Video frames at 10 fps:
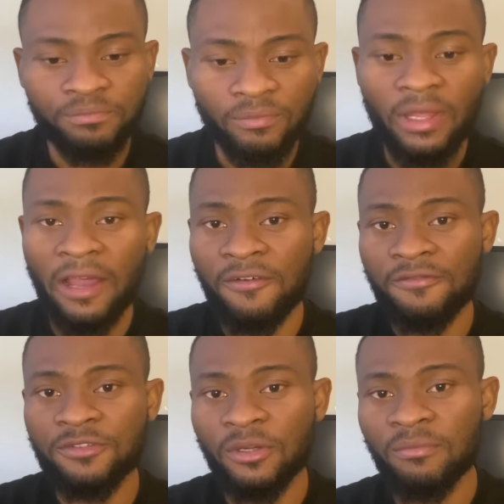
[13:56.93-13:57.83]
have
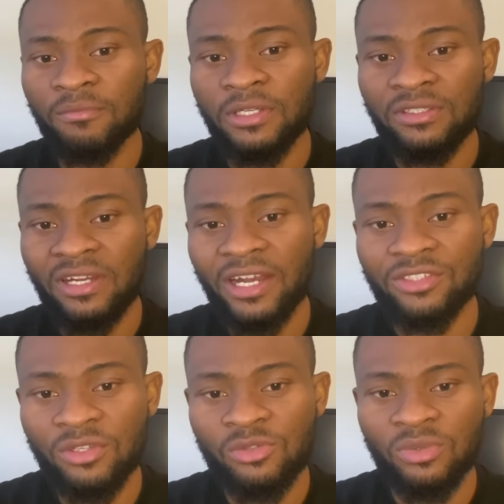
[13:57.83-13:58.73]
some
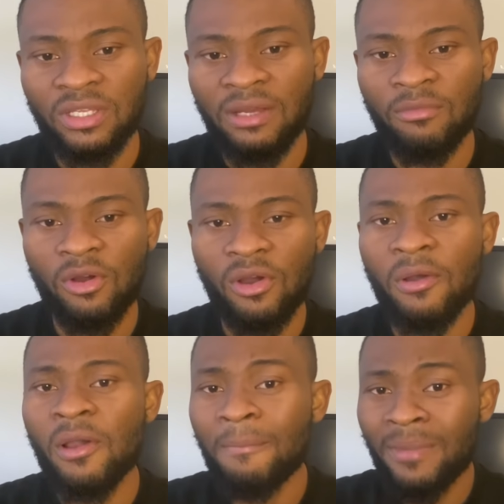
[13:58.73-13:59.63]
interactions with them
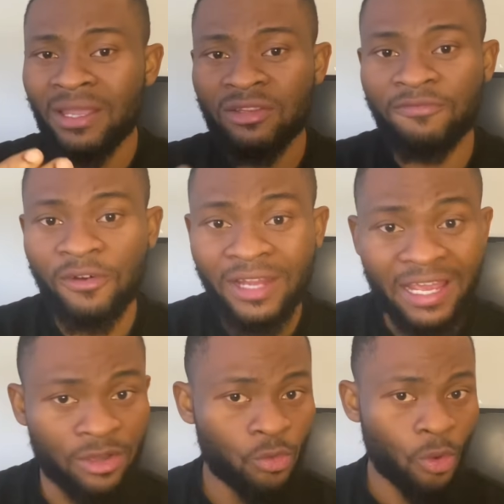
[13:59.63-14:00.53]
or make further
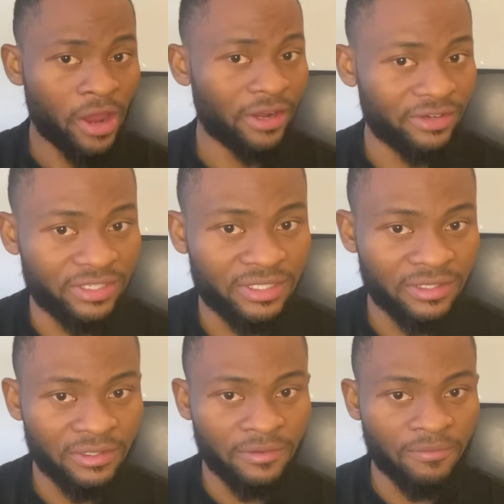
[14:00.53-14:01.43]
inquiries.
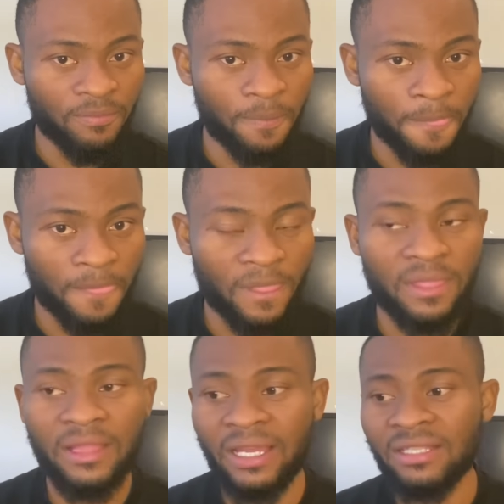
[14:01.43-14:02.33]

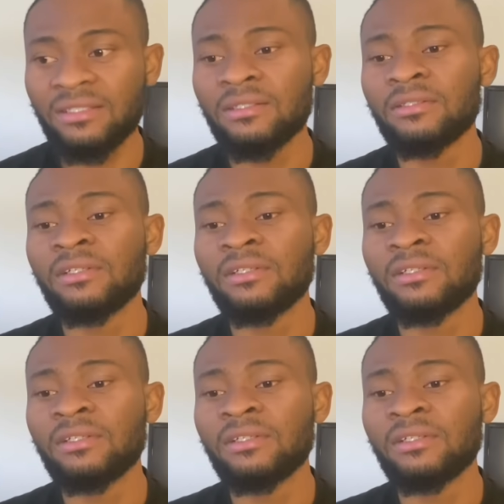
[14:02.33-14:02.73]
Then